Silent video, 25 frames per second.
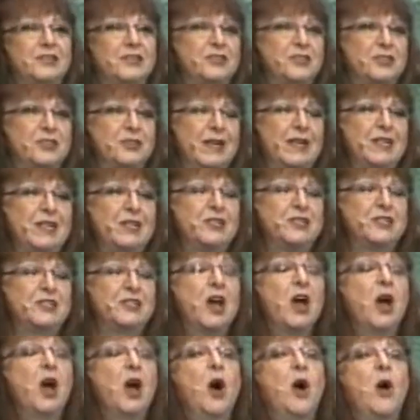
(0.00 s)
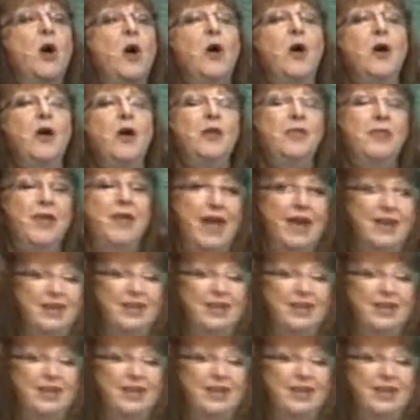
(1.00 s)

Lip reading: strangers, or that